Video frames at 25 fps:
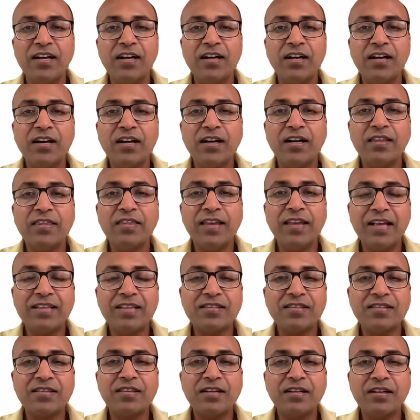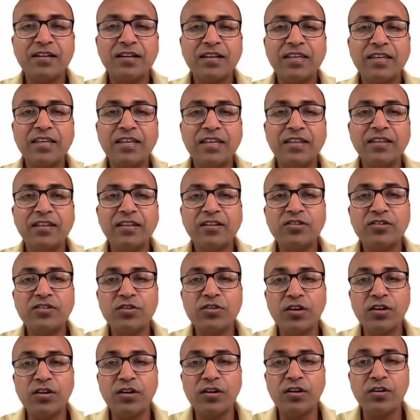That's the key to
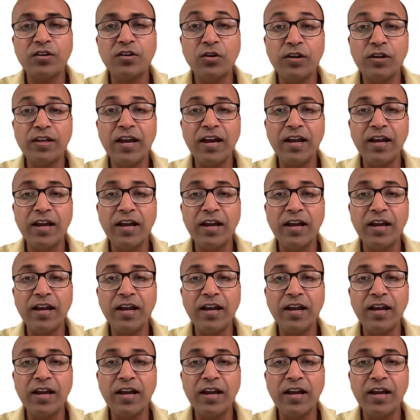your good